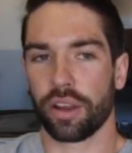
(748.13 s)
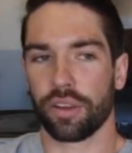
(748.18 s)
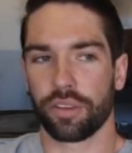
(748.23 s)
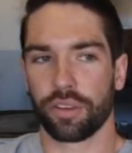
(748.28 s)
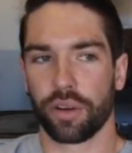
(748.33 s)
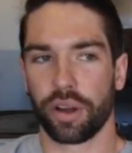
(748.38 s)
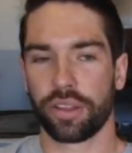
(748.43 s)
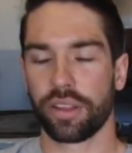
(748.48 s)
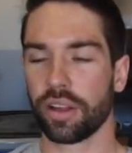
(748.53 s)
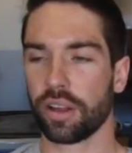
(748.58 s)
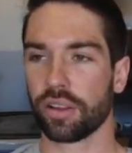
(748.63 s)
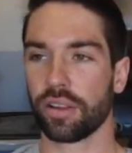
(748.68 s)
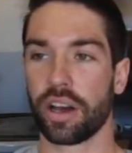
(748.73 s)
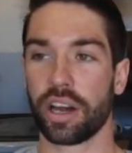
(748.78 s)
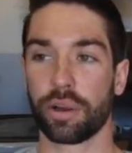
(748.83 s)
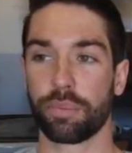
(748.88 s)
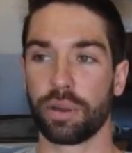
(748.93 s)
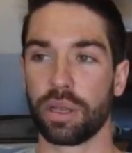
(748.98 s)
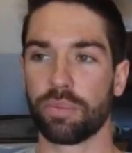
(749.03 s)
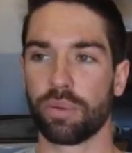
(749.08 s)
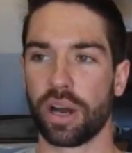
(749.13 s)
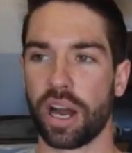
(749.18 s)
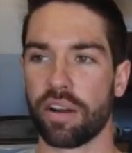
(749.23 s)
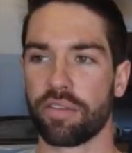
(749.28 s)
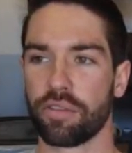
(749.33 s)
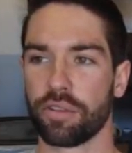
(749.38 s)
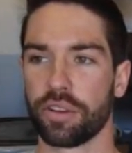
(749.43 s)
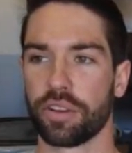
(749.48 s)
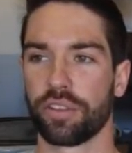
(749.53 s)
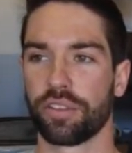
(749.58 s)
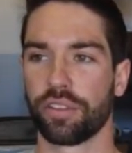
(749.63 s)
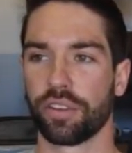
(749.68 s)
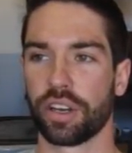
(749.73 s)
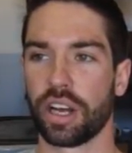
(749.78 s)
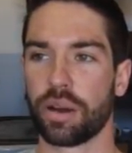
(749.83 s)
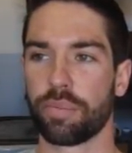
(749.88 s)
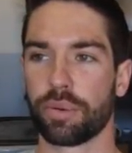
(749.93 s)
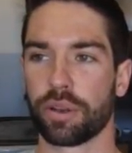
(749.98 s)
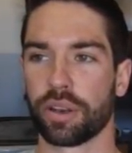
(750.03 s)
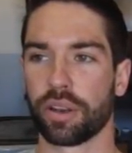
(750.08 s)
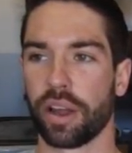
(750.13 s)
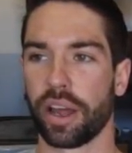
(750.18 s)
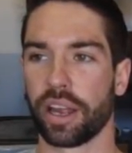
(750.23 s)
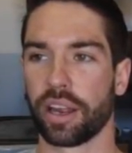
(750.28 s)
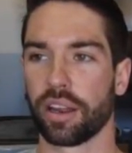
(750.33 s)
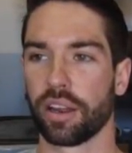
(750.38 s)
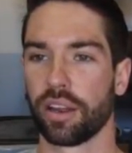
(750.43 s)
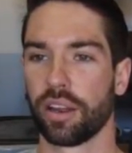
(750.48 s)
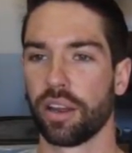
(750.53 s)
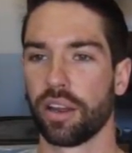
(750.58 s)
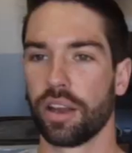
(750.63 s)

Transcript: and so I think a lot of people haven't really stood up and like